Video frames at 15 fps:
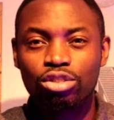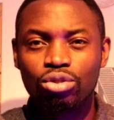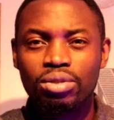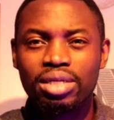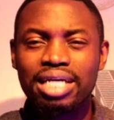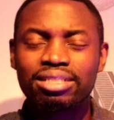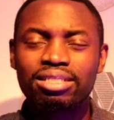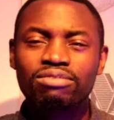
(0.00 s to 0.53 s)
So
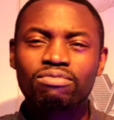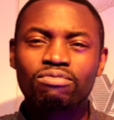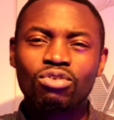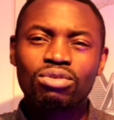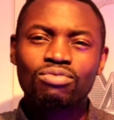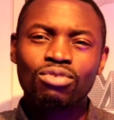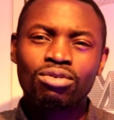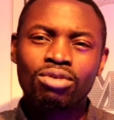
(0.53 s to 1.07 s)
that's it
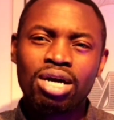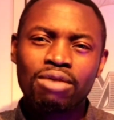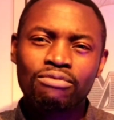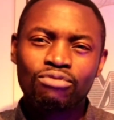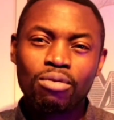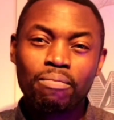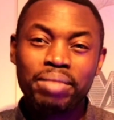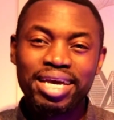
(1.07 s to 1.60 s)

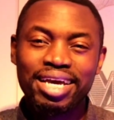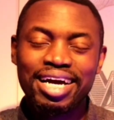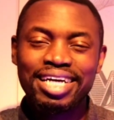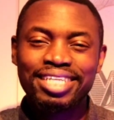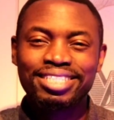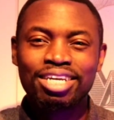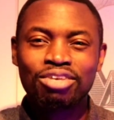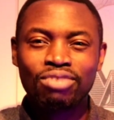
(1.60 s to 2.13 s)
from me,
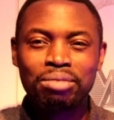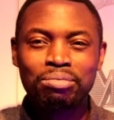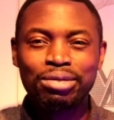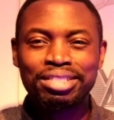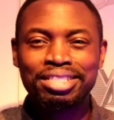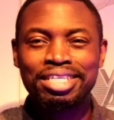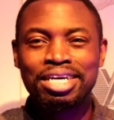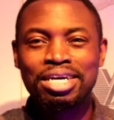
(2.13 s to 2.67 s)
guys. Thank you very
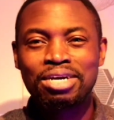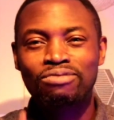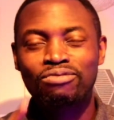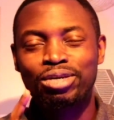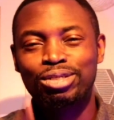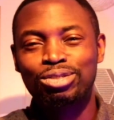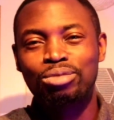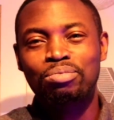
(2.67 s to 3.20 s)
much
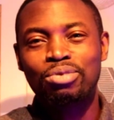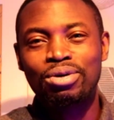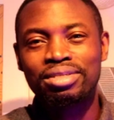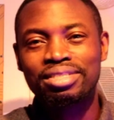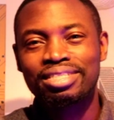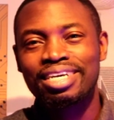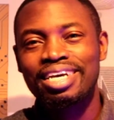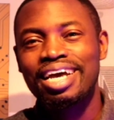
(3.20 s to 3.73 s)
for your
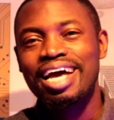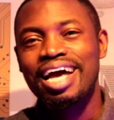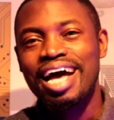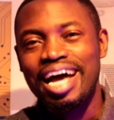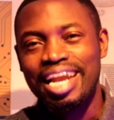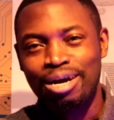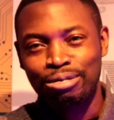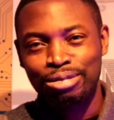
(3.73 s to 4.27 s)
support,
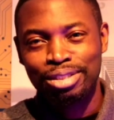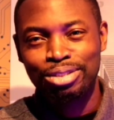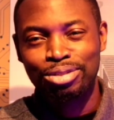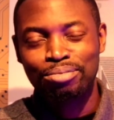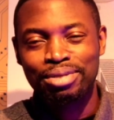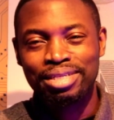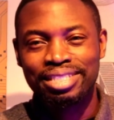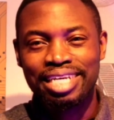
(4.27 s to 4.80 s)
and I'll see you
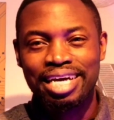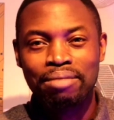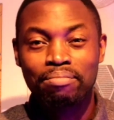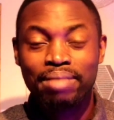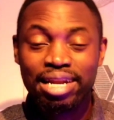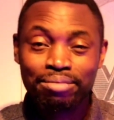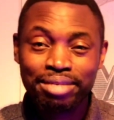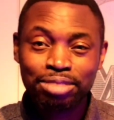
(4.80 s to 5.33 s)
some other time.
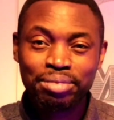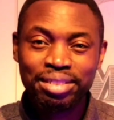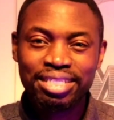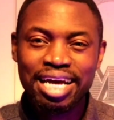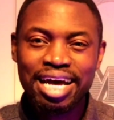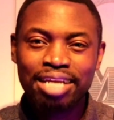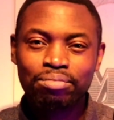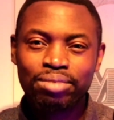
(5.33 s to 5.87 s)
My name is
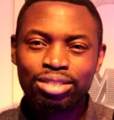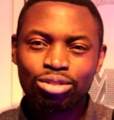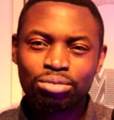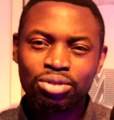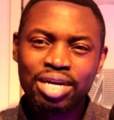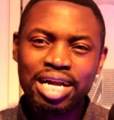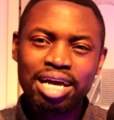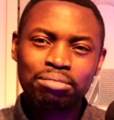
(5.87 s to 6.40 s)
Peter Hart. Please
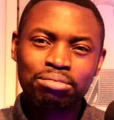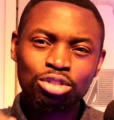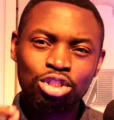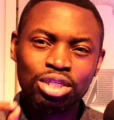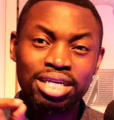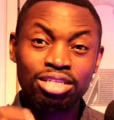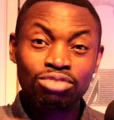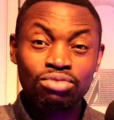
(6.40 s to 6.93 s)
subscribe,
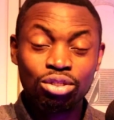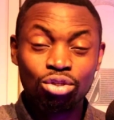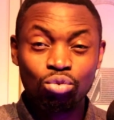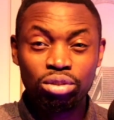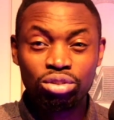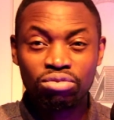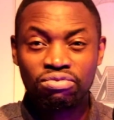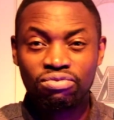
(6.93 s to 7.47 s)
share this video
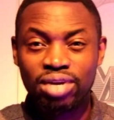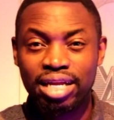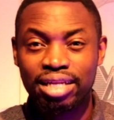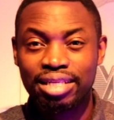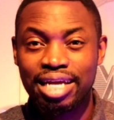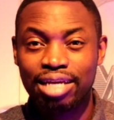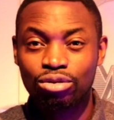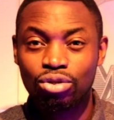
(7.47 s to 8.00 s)
with your
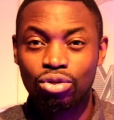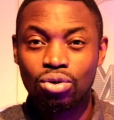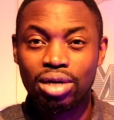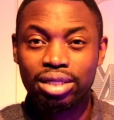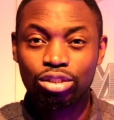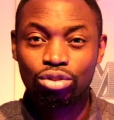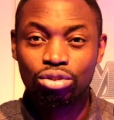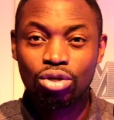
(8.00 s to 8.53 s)
friend that you know
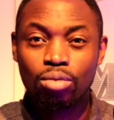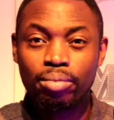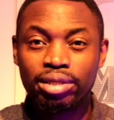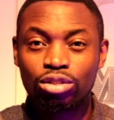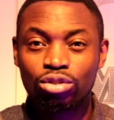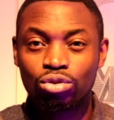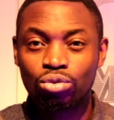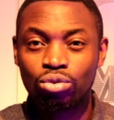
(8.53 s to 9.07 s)
are just
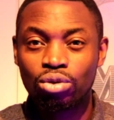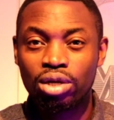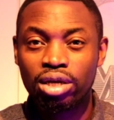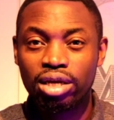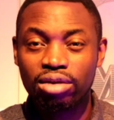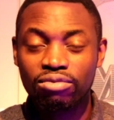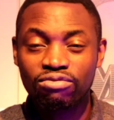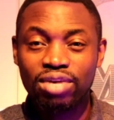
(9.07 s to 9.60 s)
coming to
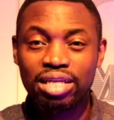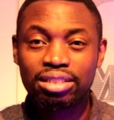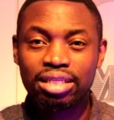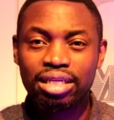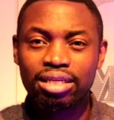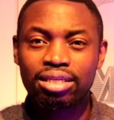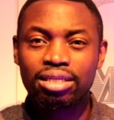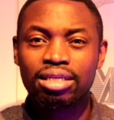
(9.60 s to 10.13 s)

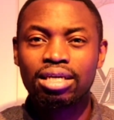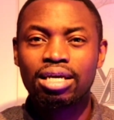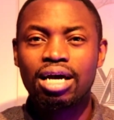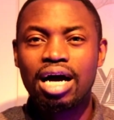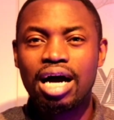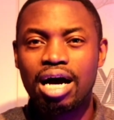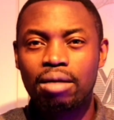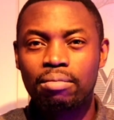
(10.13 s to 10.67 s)
investing.
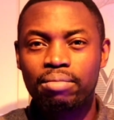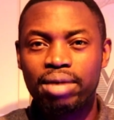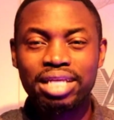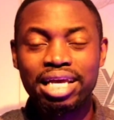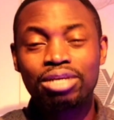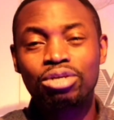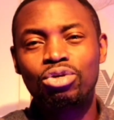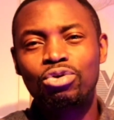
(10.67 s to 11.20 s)

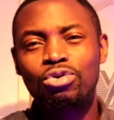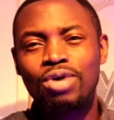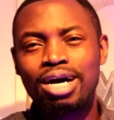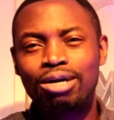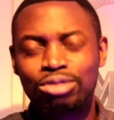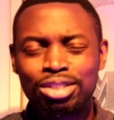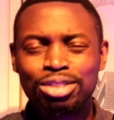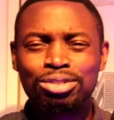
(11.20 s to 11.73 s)
Thank you.
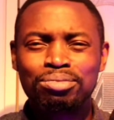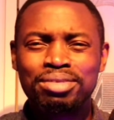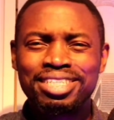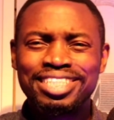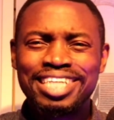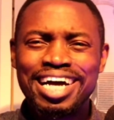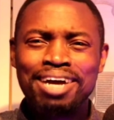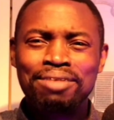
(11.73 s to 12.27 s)
I'll see you some other
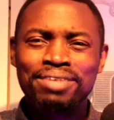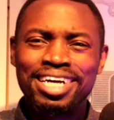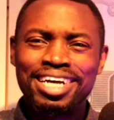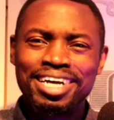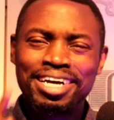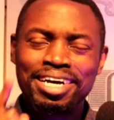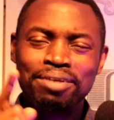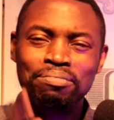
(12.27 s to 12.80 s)
time,
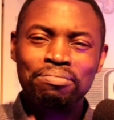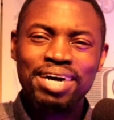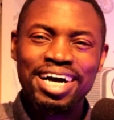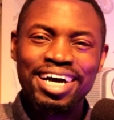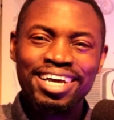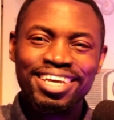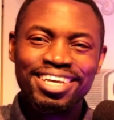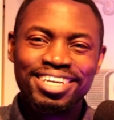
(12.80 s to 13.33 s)
and
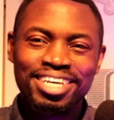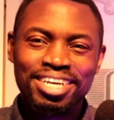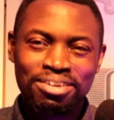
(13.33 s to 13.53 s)
bye.